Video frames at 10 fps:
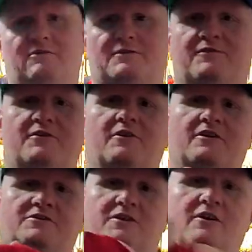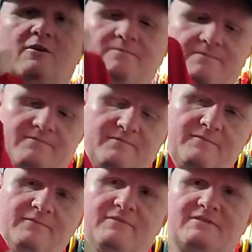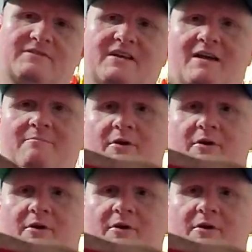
it was a few years ago. It's got